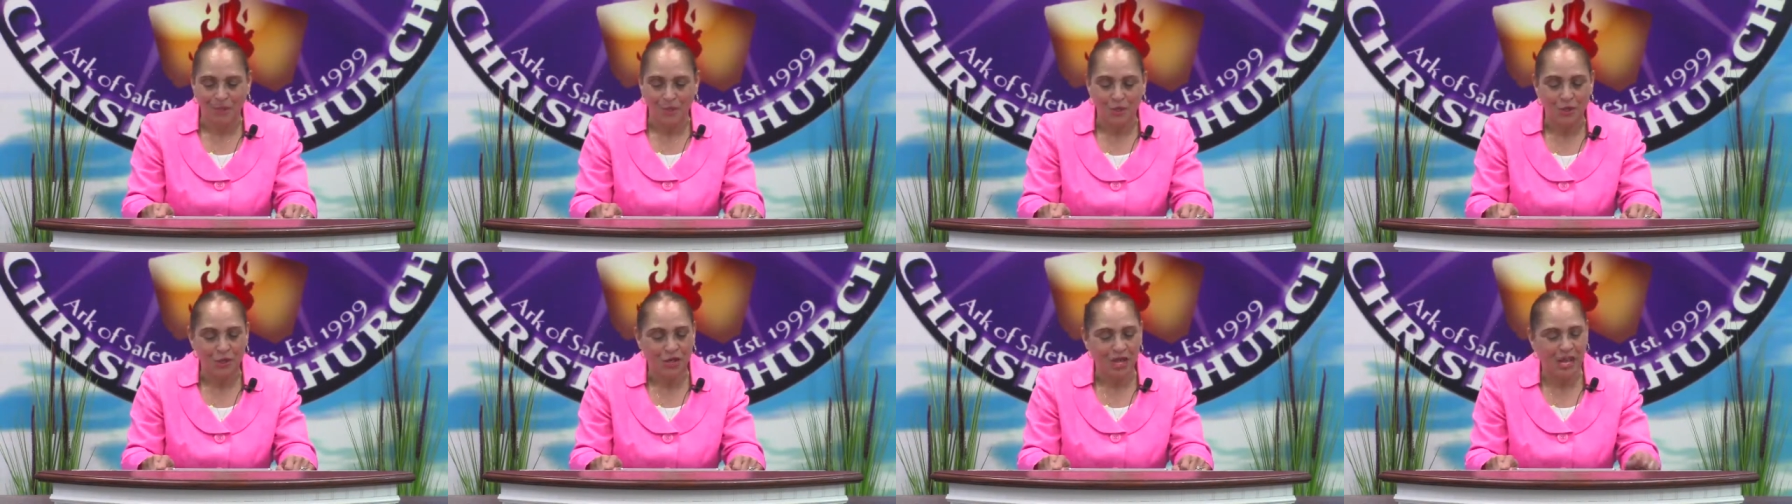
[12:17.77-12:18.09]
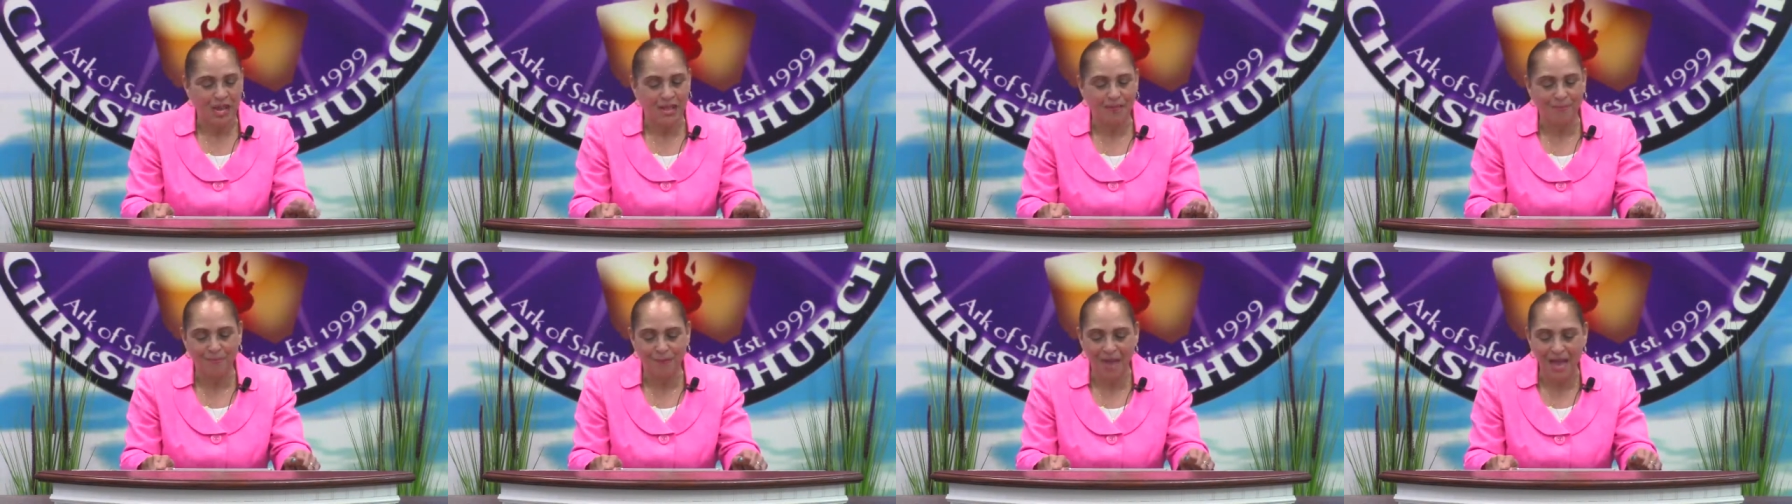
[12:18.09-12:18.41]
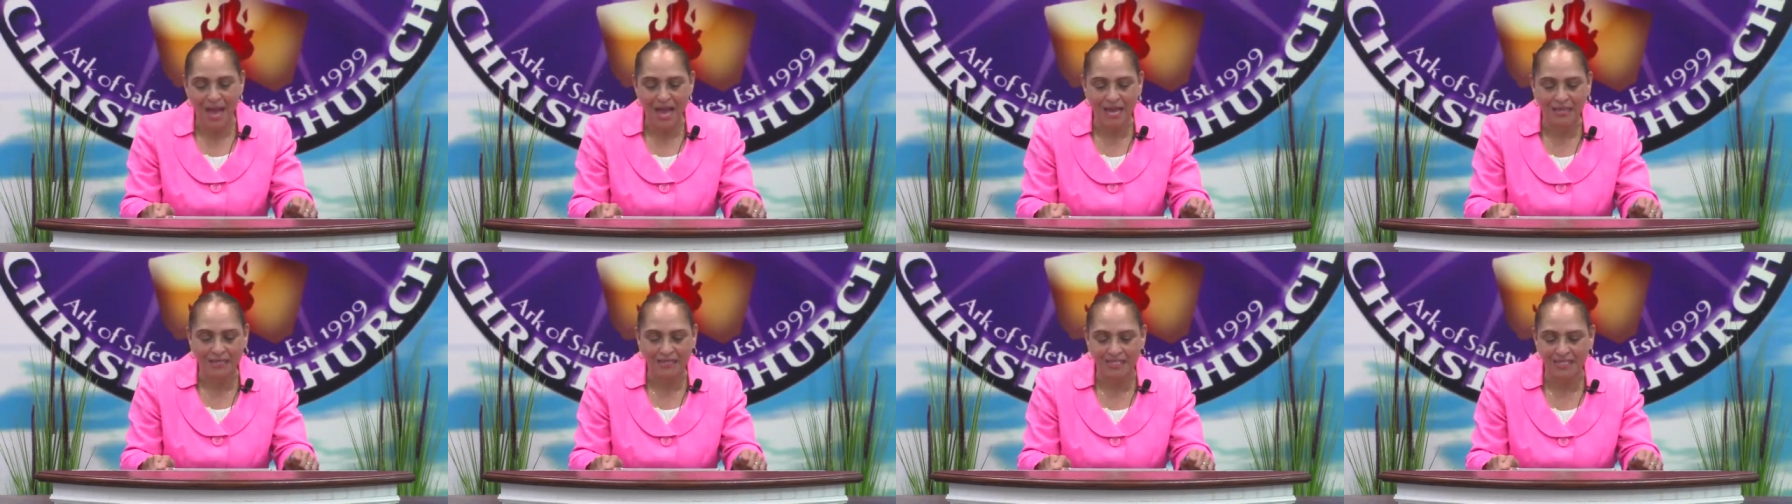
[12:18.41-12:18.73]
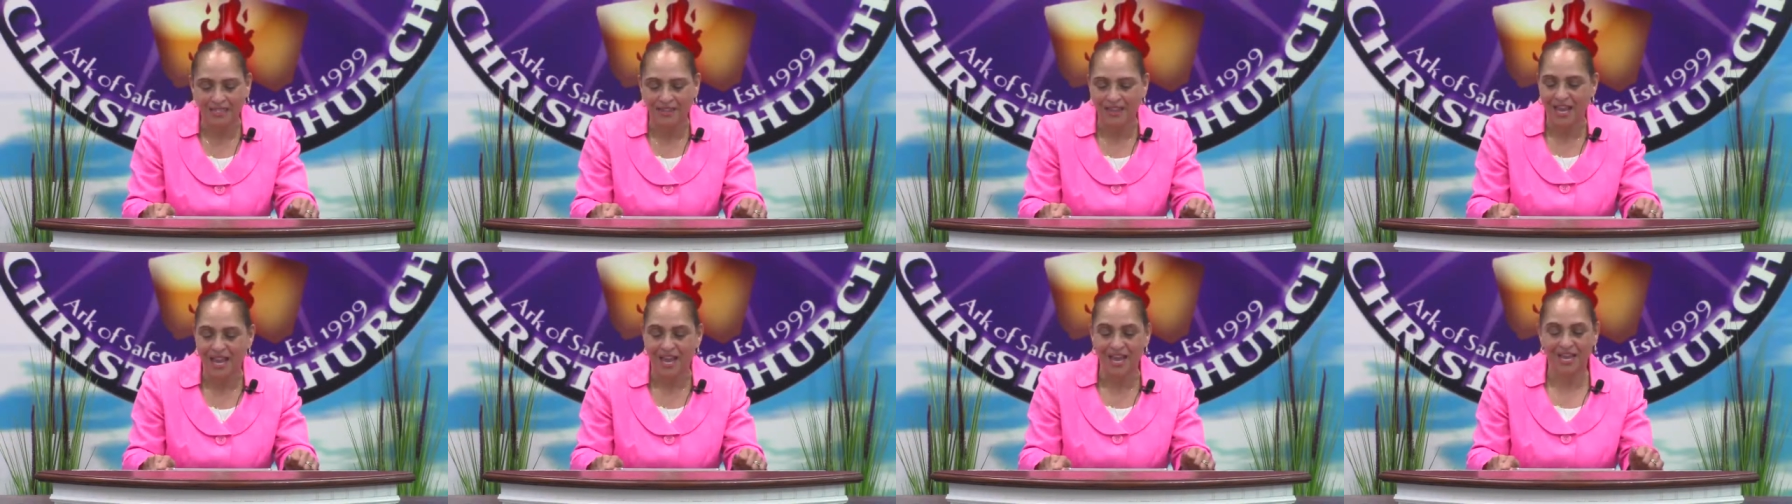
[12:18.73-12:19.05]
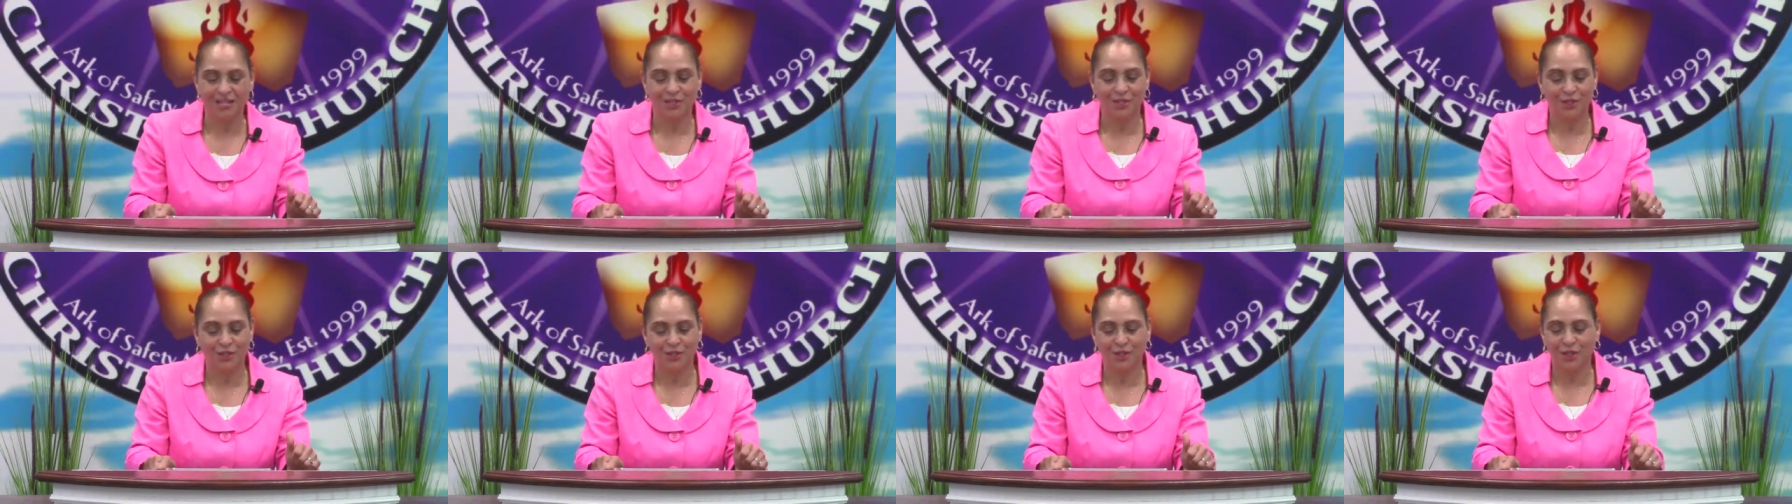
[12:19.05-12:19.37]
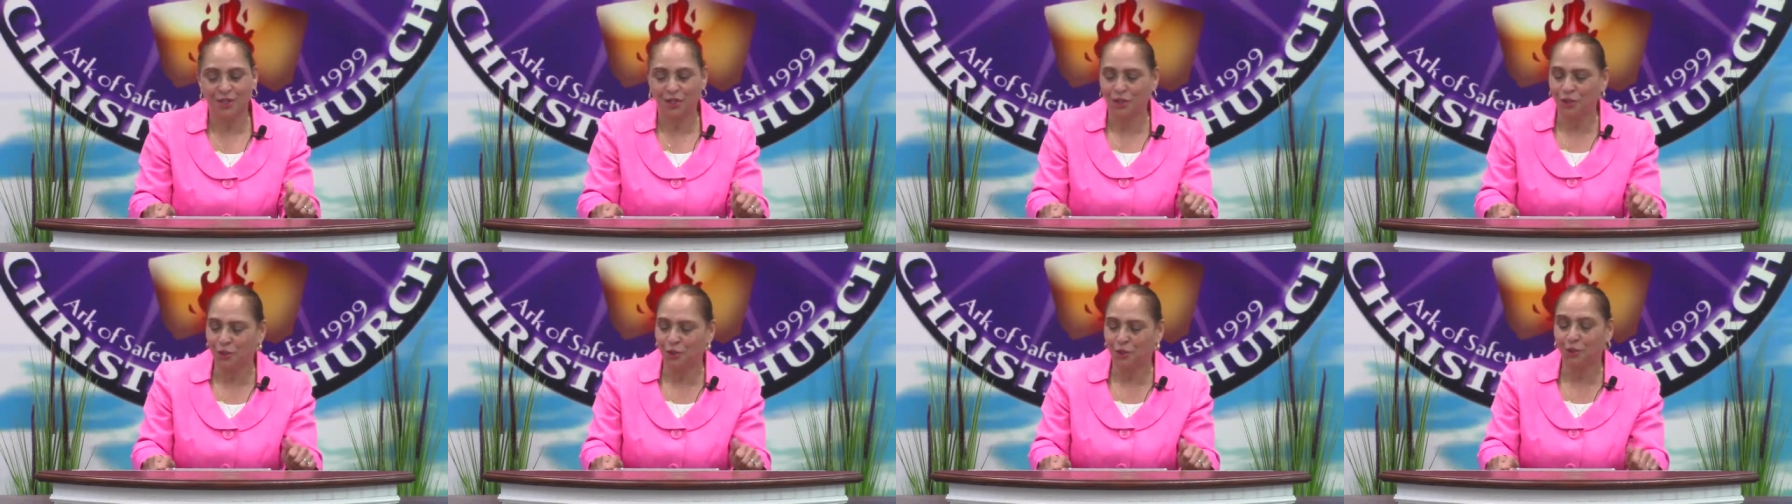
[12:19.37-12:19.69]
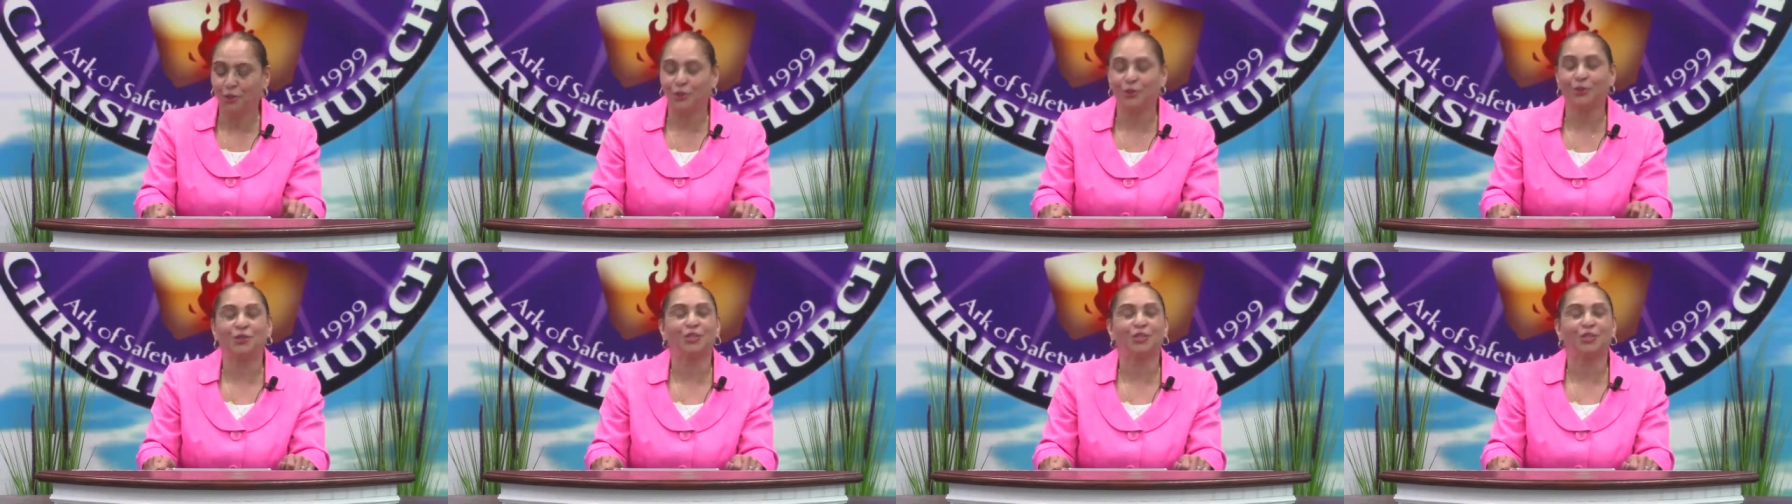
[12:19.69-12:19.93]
You head back to the end of the queue